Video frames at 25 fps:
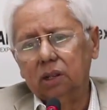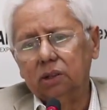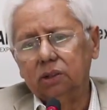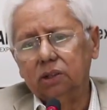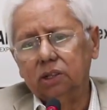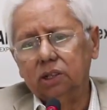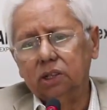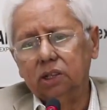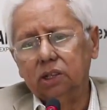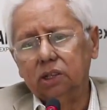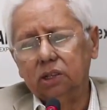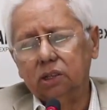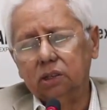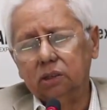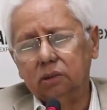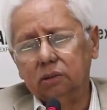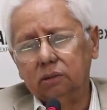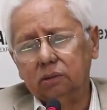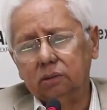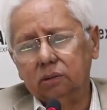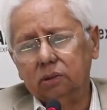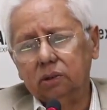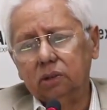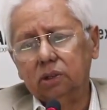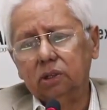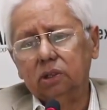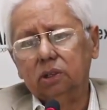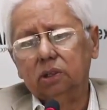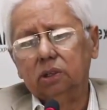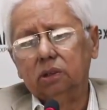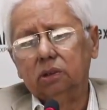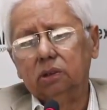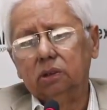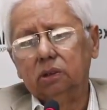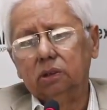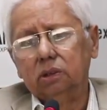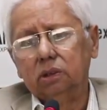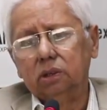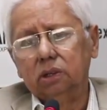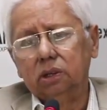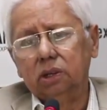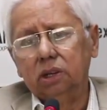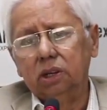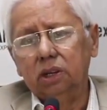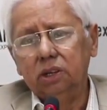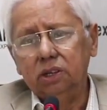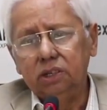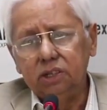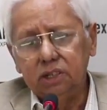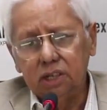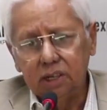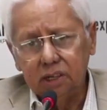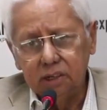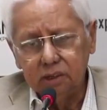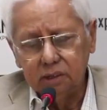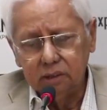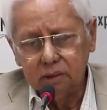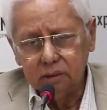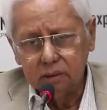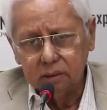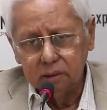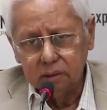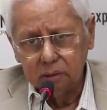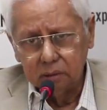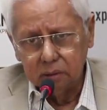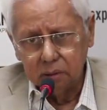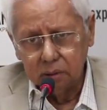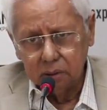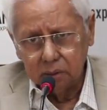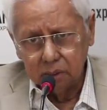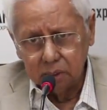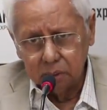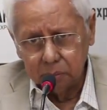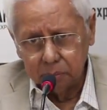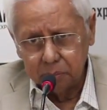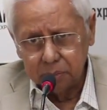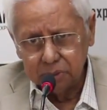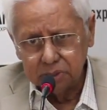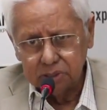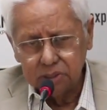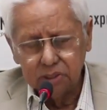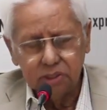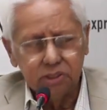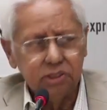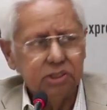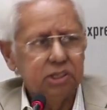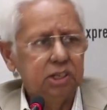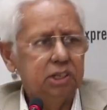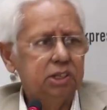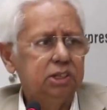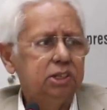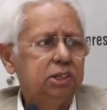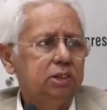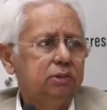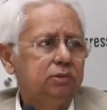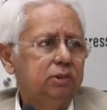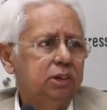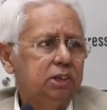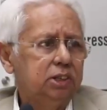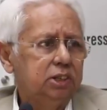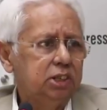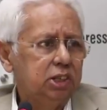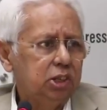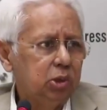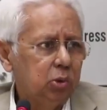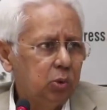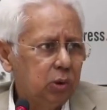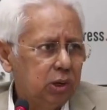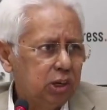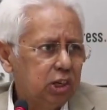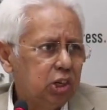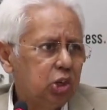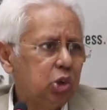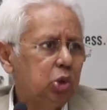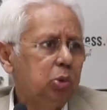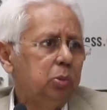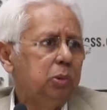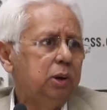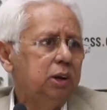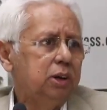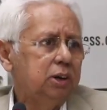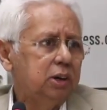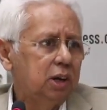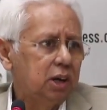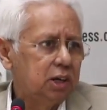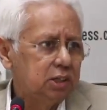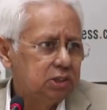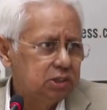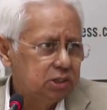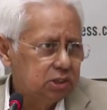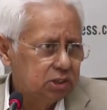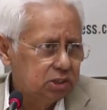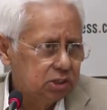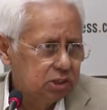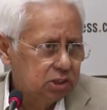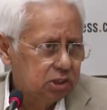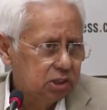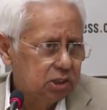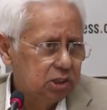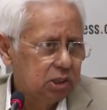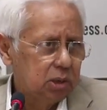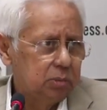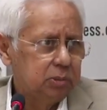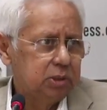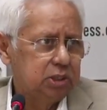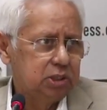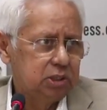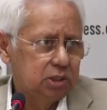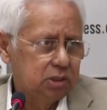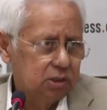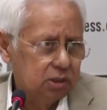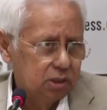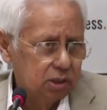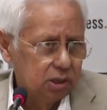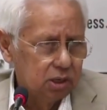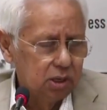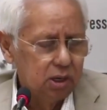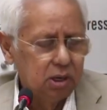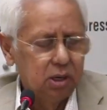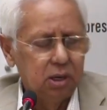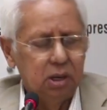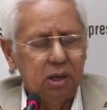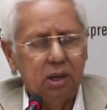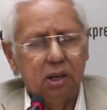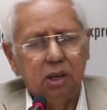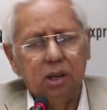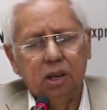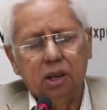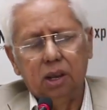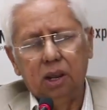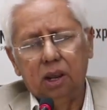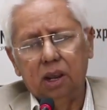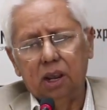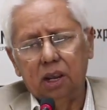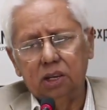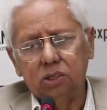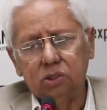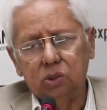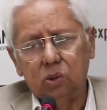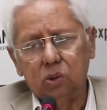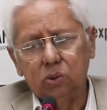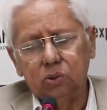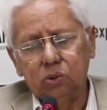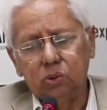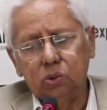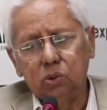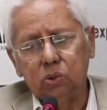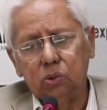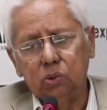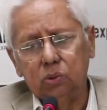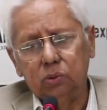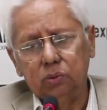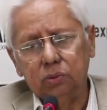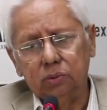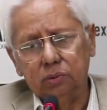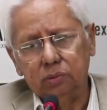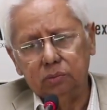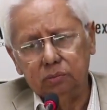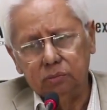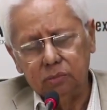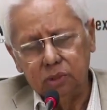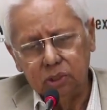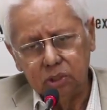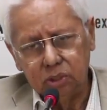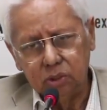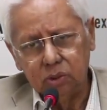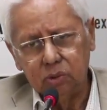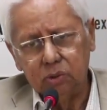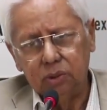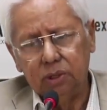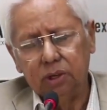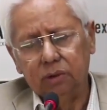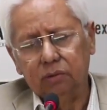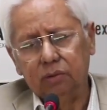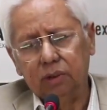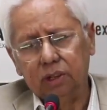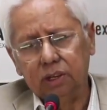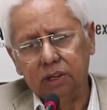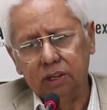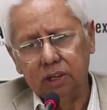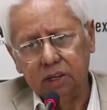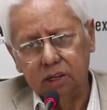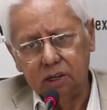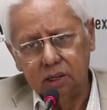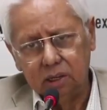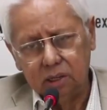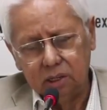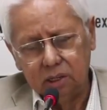The Indian representative at the UN Human Rights Commission has also issued a very